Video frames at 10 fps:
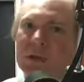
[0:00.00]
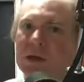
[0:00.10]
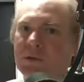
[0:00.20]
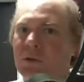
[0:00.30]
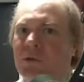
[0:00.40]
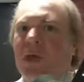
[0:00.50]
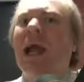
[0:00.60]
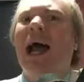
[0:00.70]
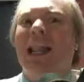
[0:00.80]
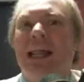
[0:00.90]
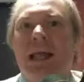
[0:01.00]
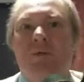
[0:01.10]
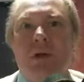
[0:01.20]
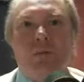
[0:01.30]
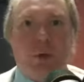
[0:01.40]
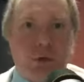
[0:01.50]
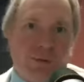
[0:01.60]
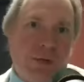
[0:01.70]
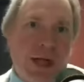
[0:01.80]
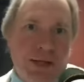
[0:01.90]
the SEC 11 bowl
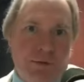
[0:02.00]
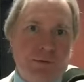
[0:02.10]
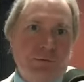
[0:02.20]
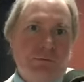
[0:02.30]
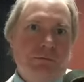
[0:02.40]
slots.